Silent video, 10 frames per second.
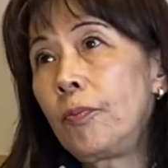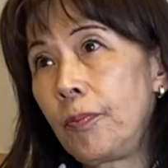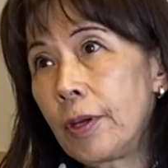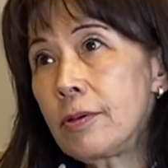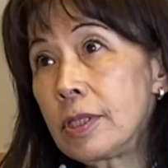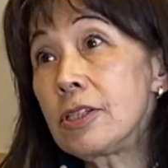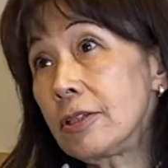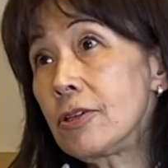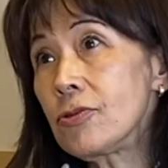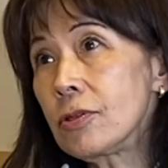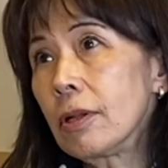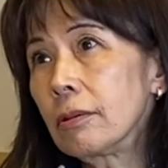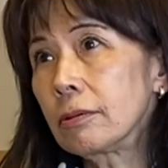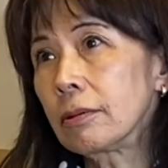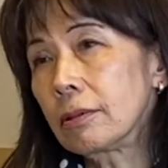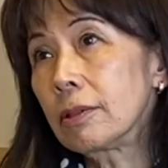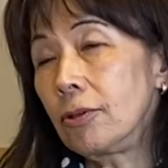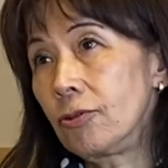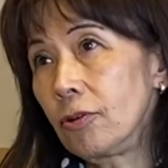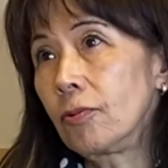Because international
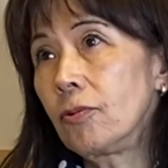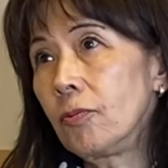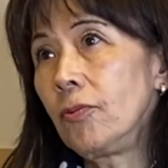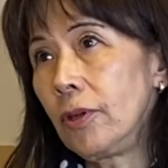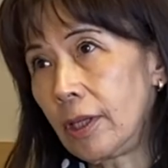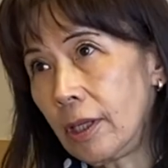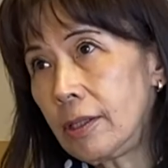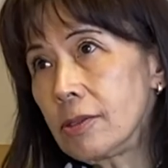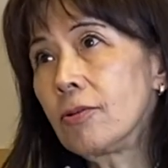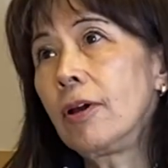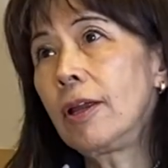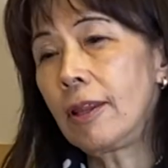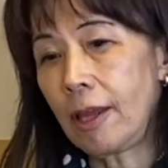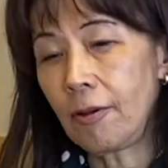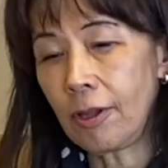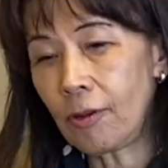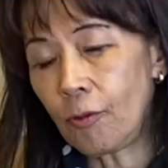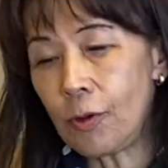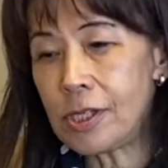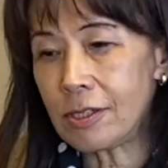kind of community. Mm-hmm. So and then so
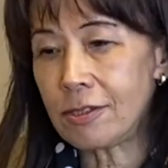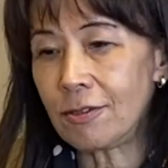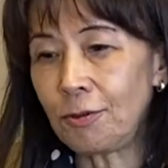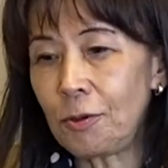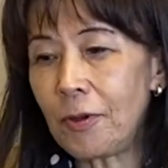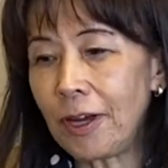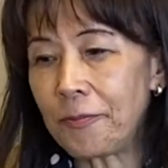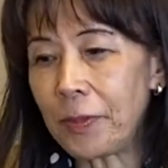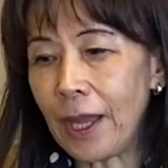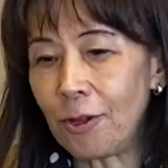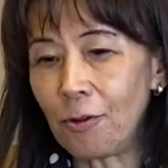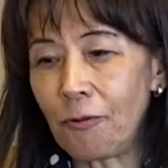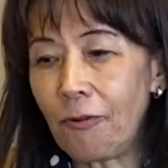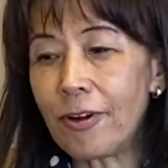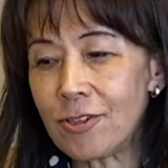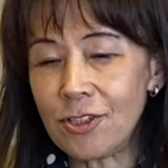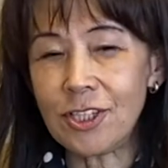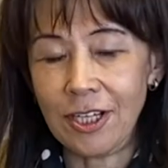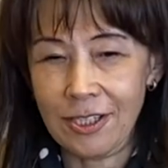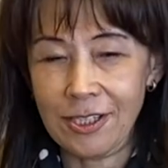we are first
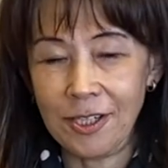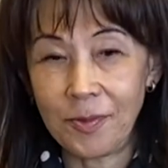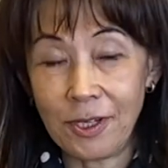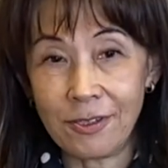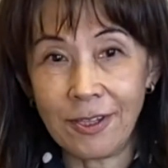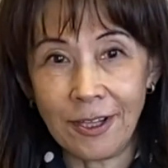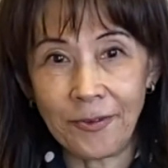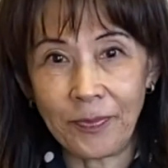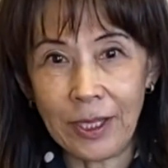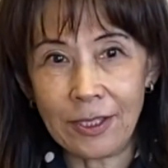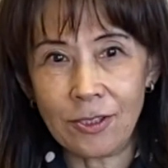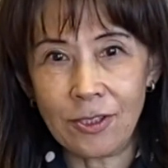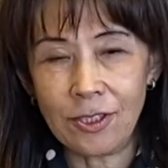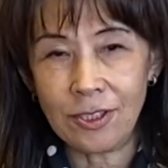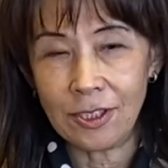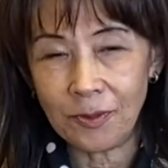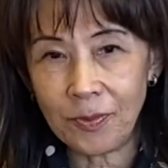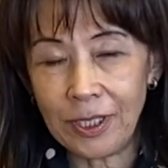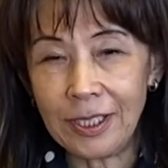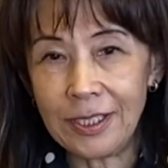judge because the
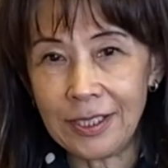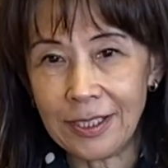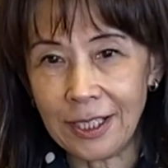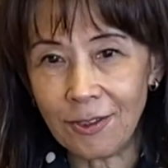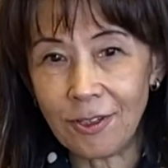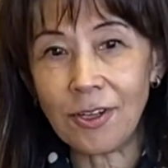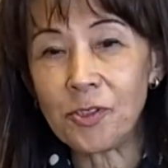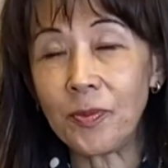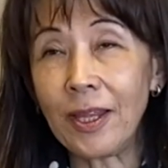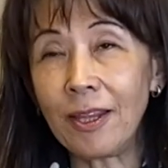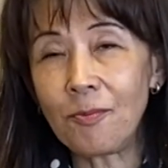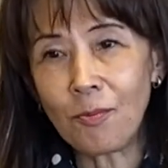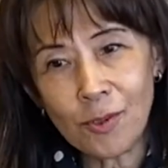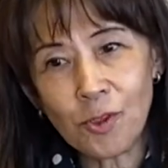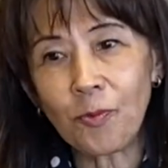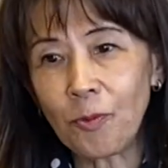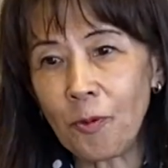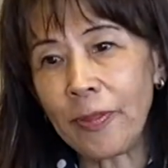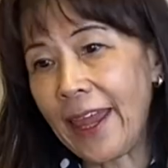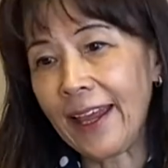Japanese craftsmen, most
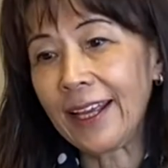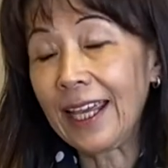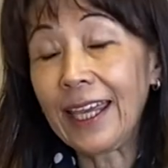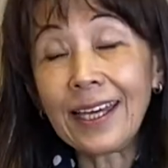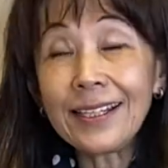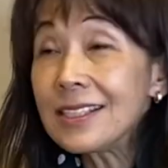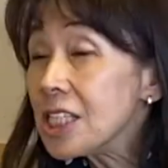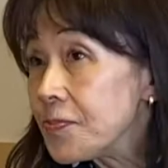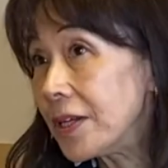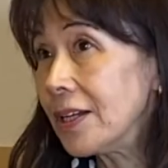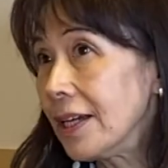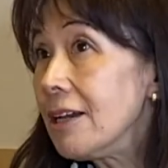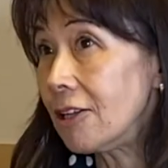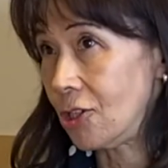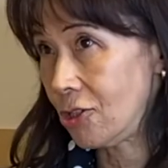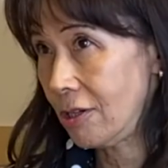of them can't speak English.